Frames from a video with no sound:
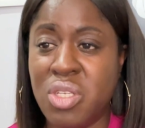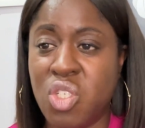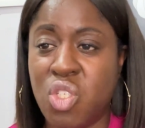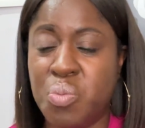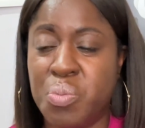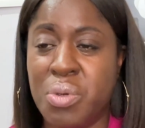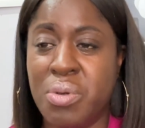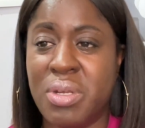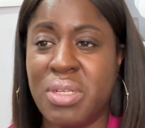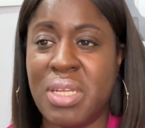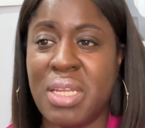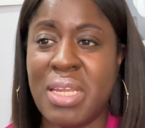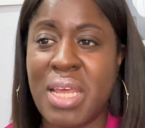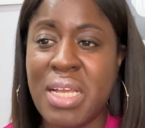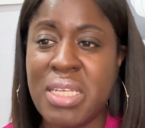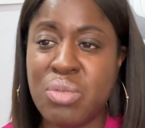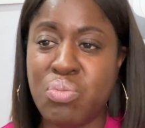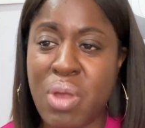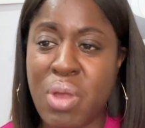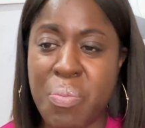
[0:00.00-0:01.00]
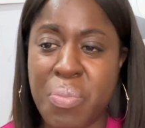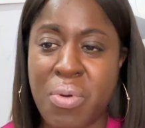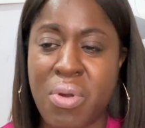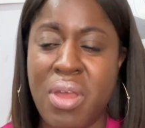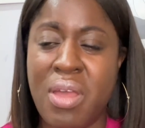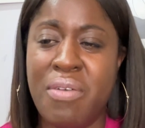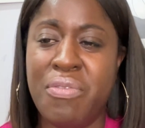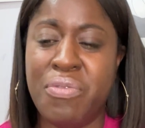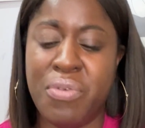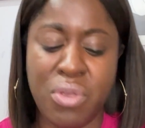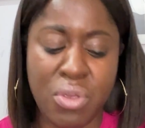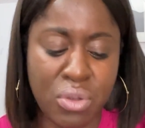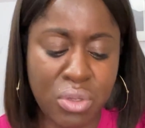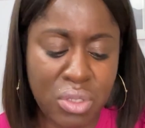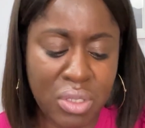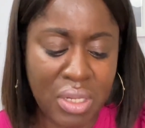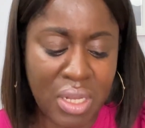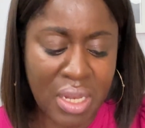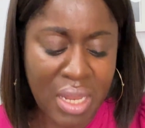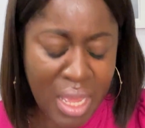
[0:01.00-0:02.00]
Spirit. And that's my prayer for you
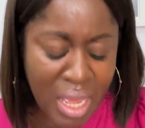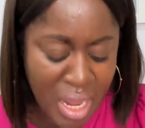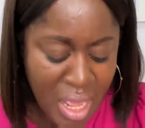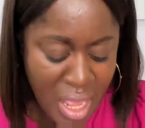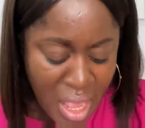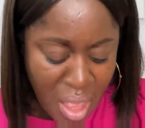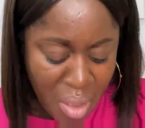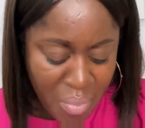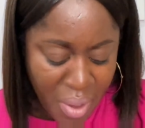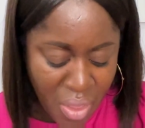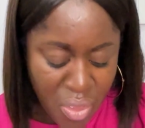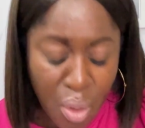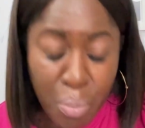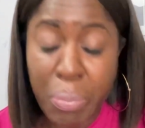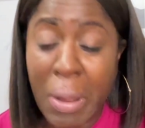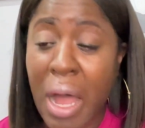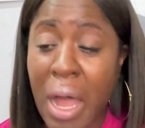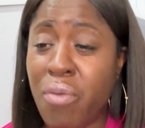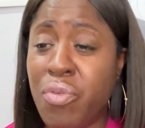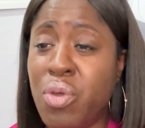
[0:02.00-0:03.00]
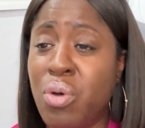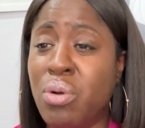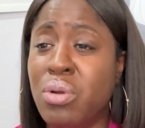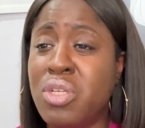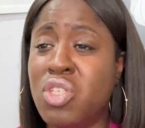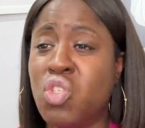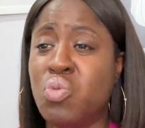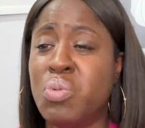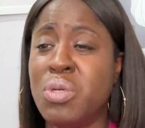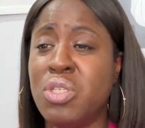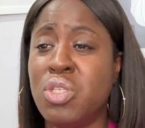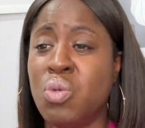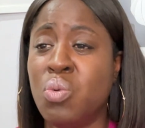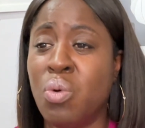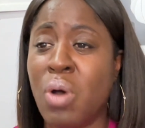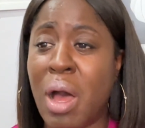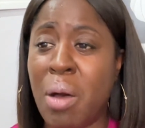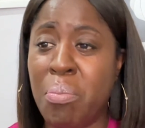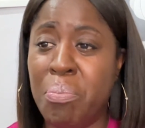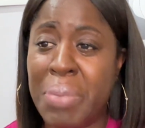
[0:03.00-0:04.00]
today, that by the power of the Holy Spirit, you
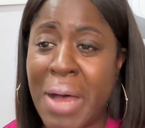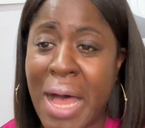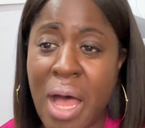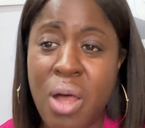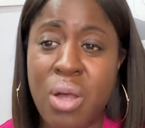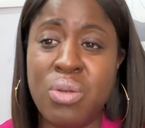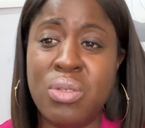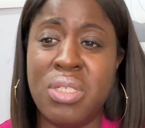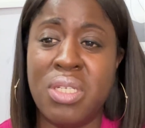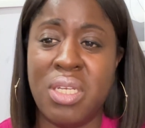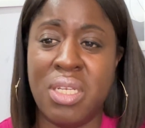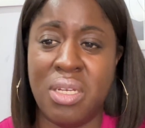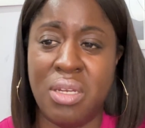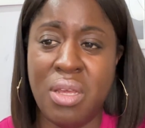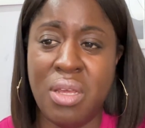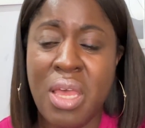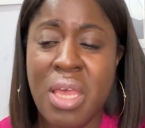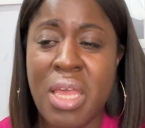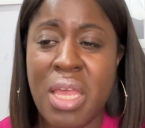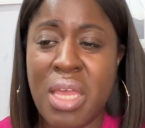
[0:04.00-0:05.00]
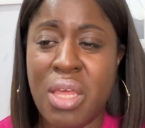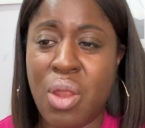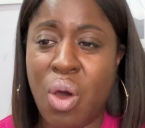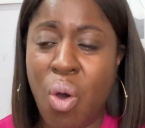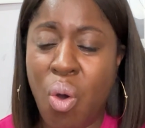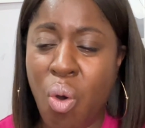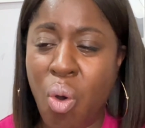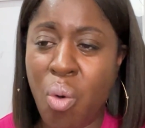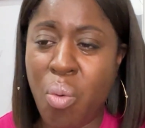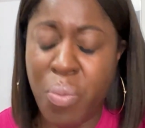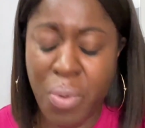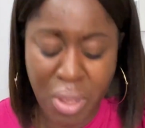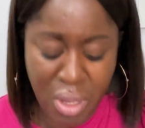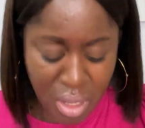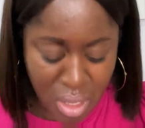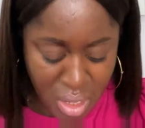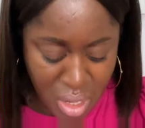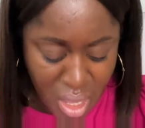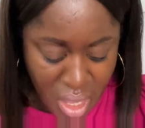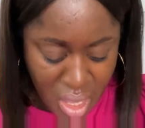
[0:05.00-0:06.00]
will abound in hope,
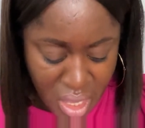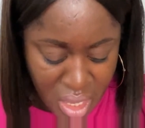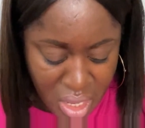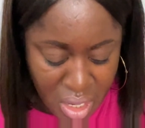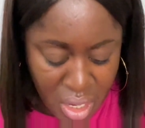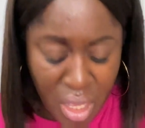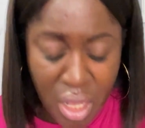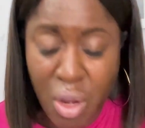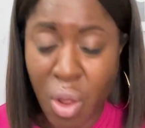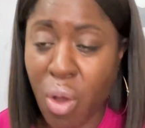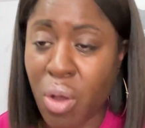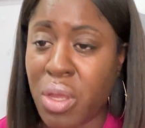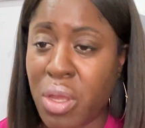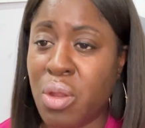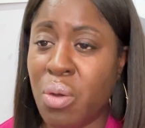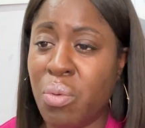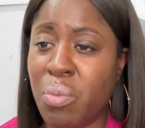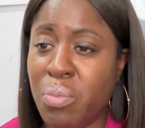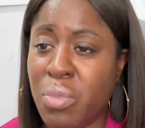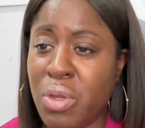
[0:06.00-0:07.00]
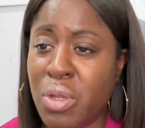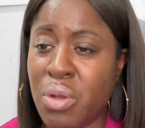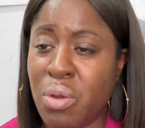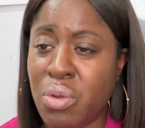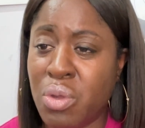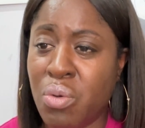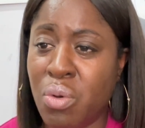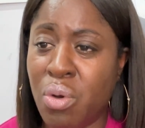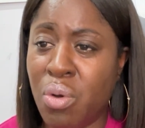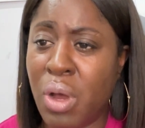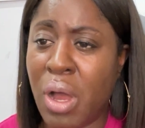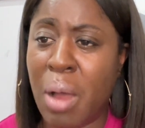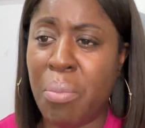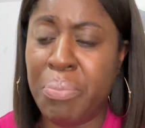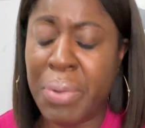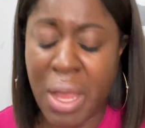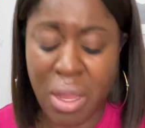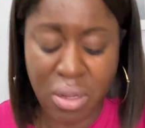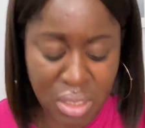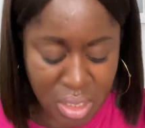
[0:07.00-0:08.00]
you will
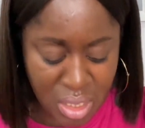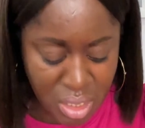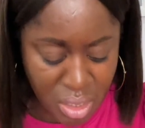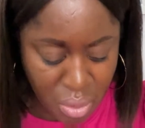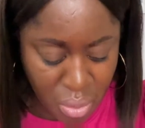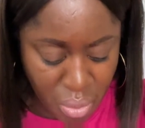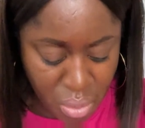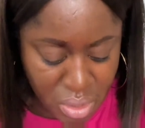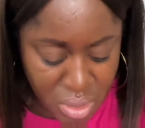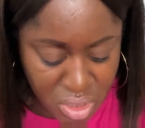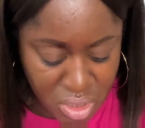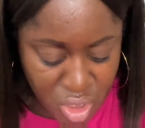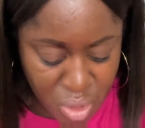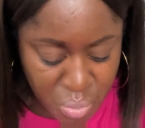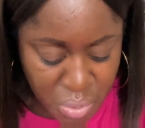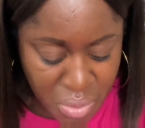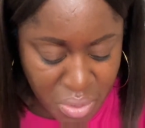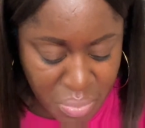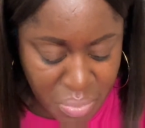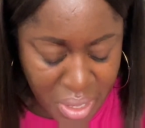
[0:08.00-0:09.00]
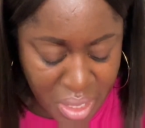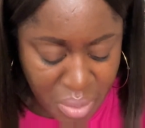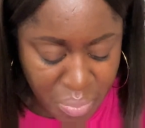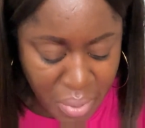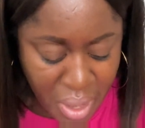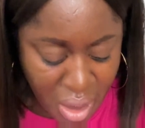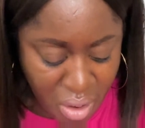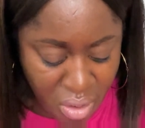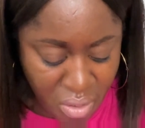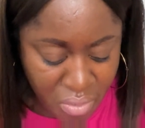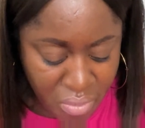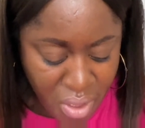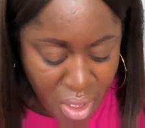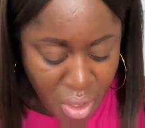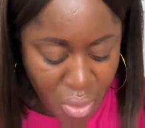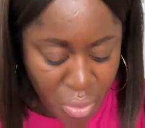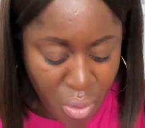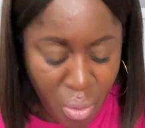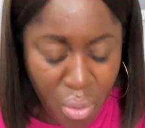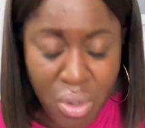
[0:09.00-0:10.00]
abound in the Holy Spirit by the power of
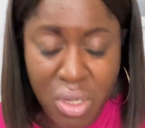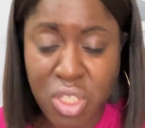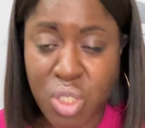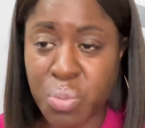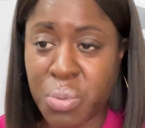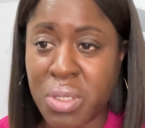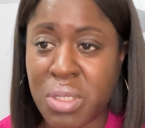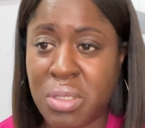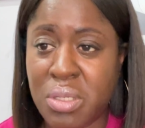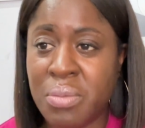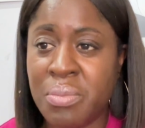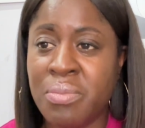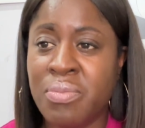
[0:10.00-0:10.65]
the Holy Spirit.